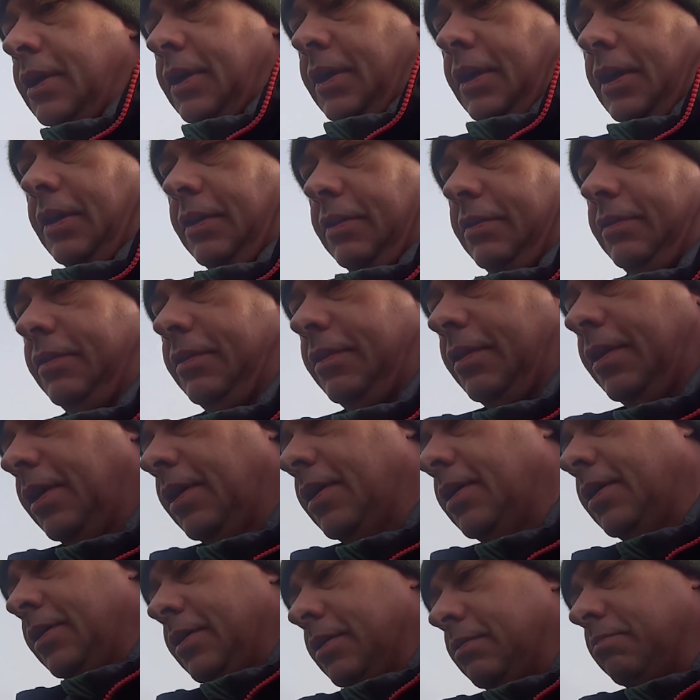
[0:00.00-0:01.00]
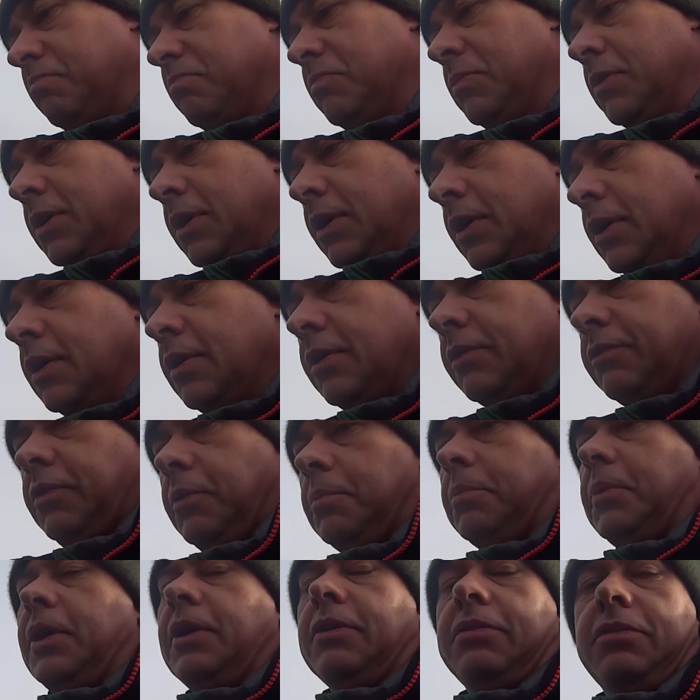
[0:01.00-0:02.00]
for
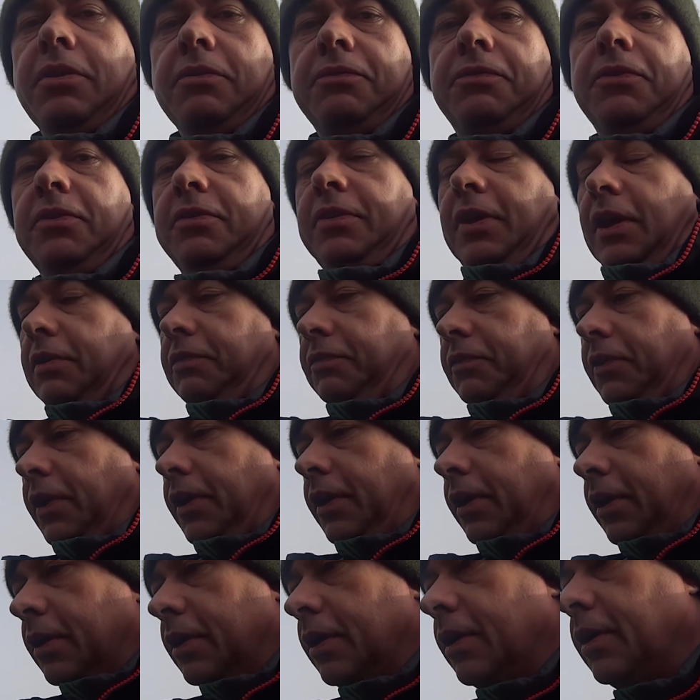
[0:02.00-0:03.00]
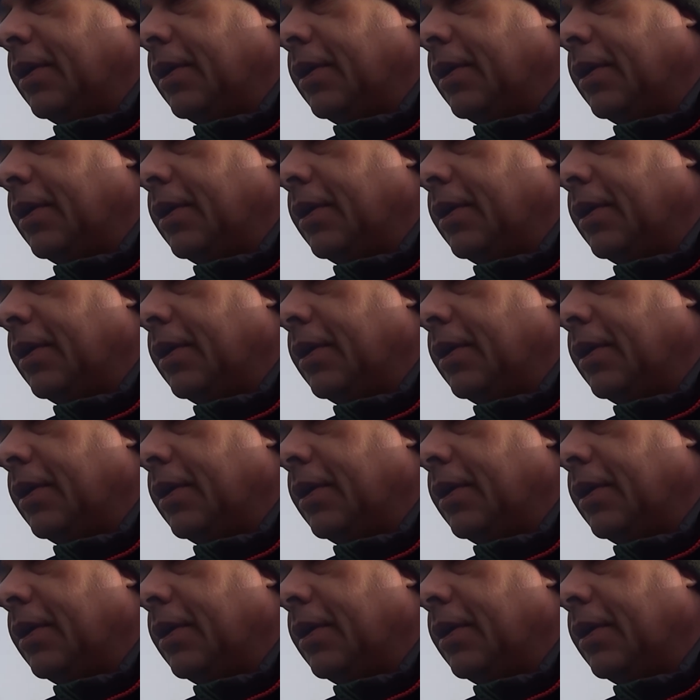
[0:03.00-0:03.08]
me it's good for safety.